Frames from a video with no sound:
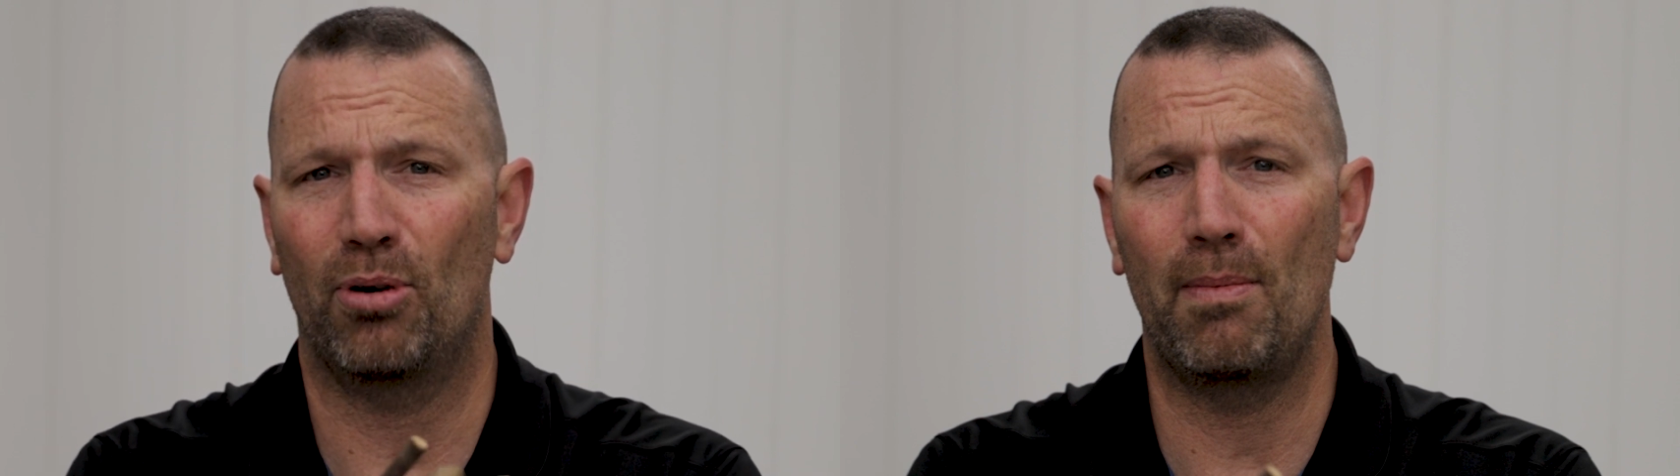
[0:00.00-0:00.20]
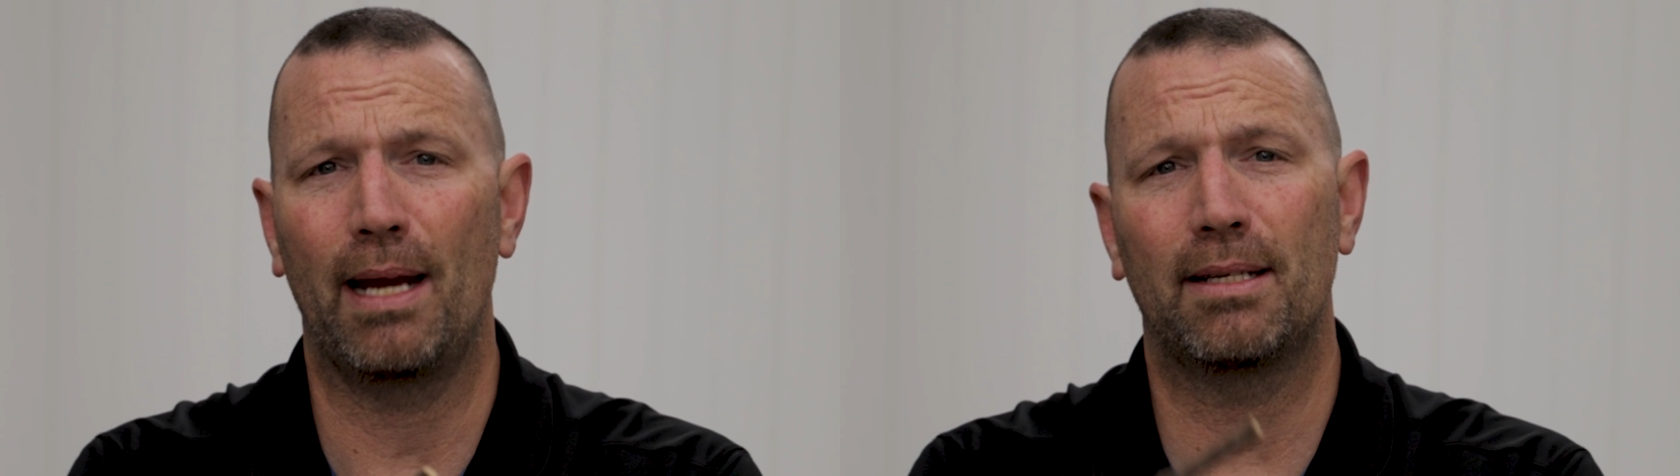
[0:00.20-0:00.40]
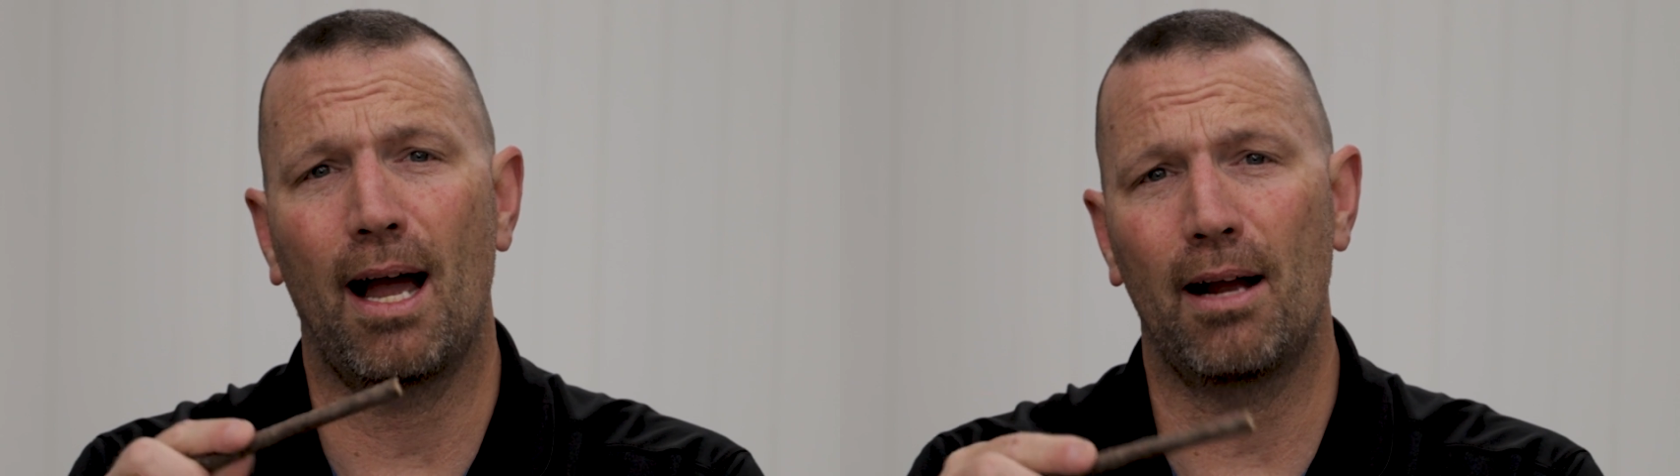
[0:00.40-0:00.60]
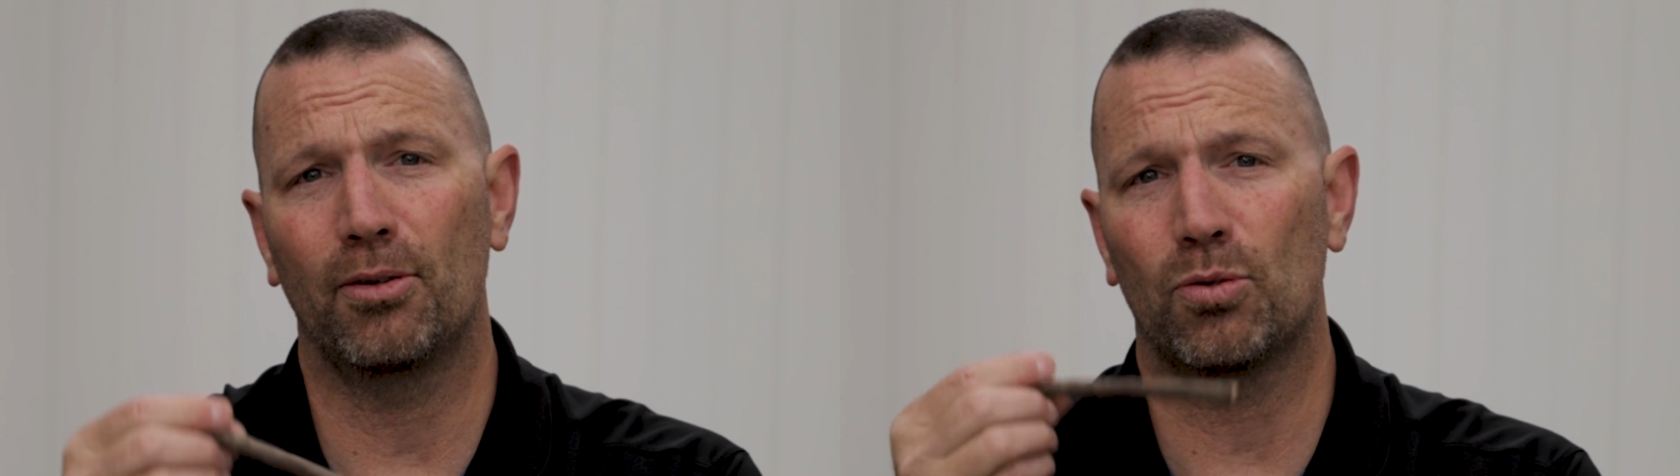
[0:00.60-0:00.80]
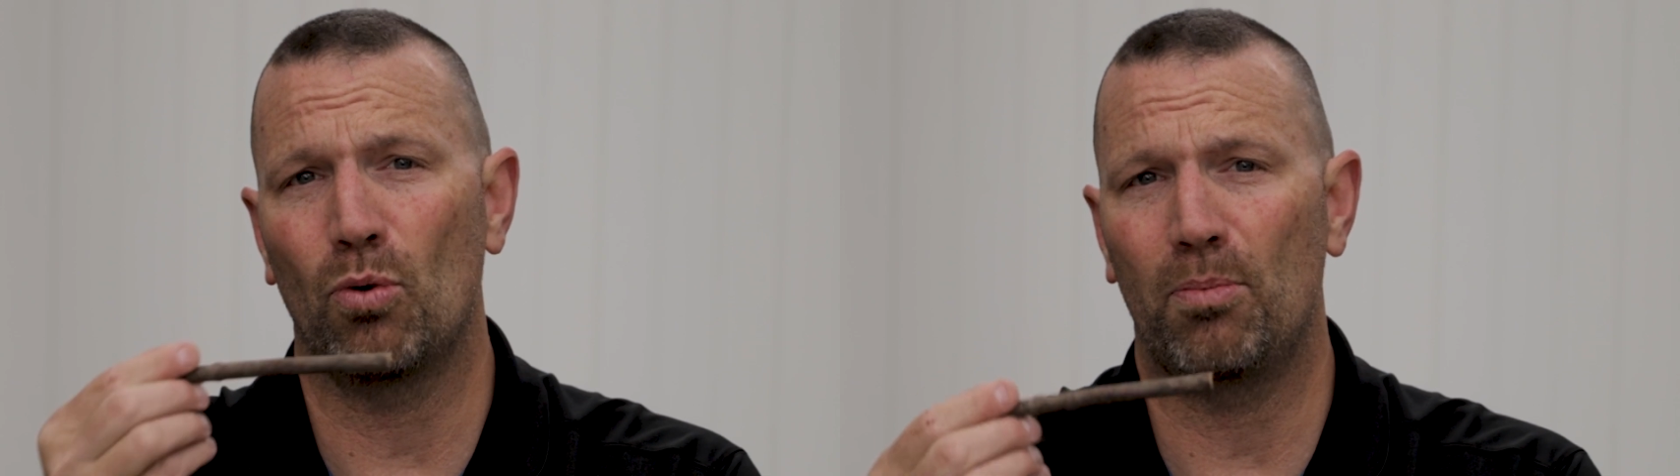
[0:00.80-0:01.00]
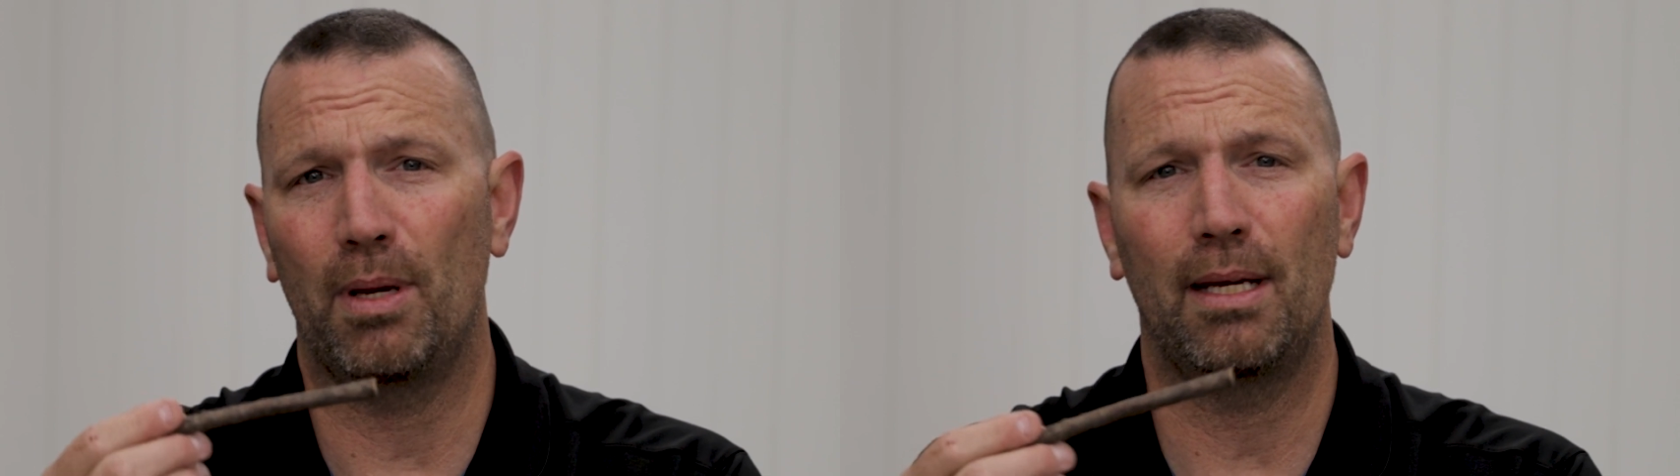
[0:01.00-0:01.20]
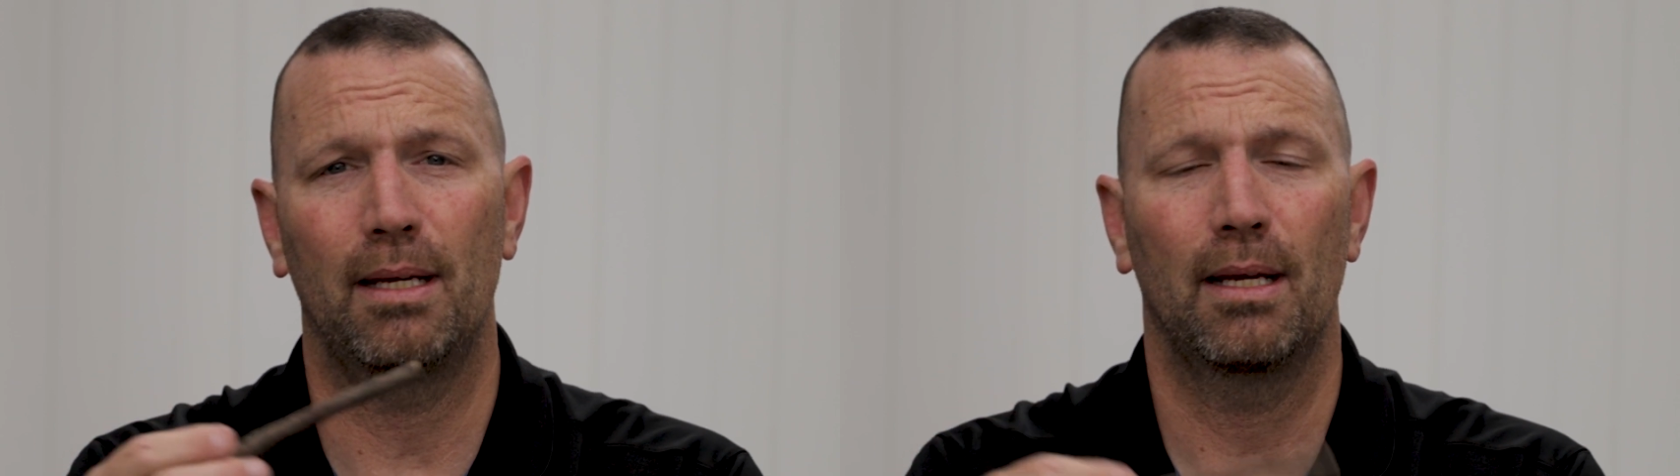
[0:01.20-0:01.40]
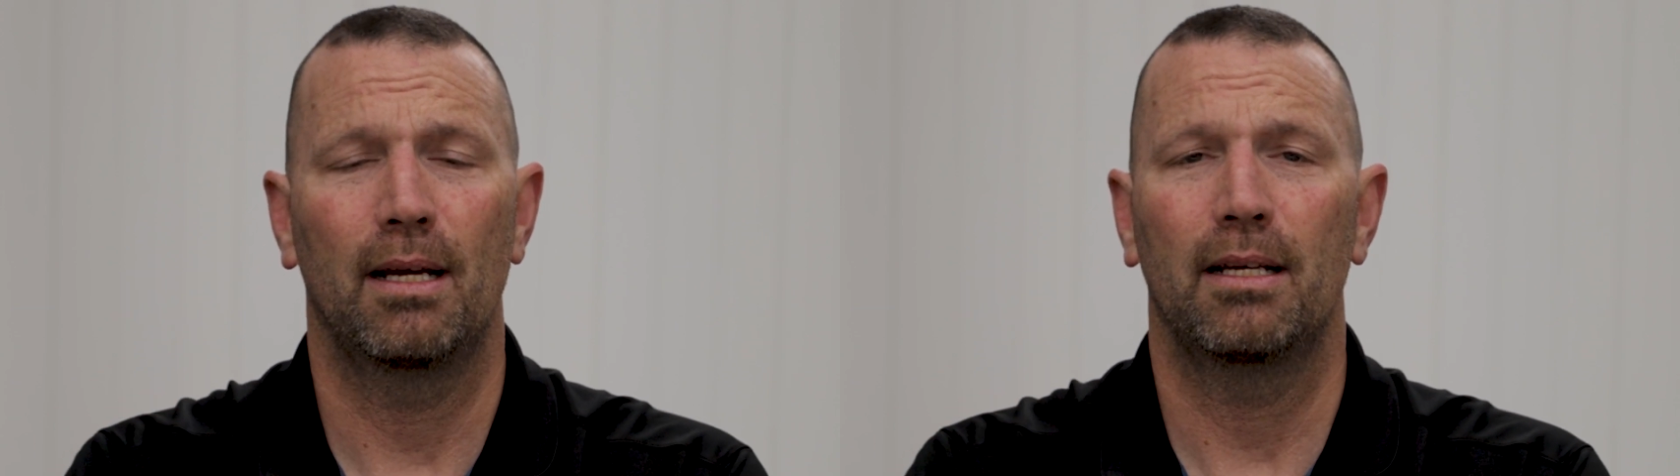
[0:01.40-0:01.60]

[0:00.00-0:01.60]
pre-made toggles with me